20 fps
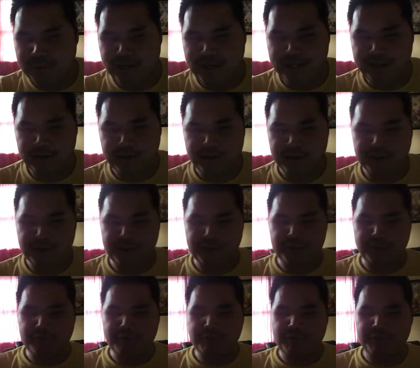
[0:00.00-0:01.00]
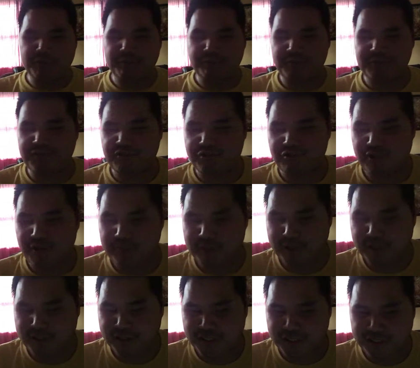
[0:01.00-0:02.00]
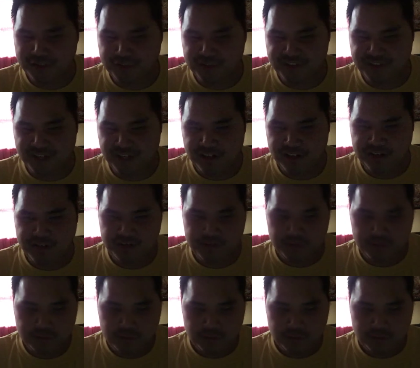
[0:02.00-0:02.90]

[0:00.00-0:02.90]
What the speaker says: pattern, you know, with strumming kind of sounds.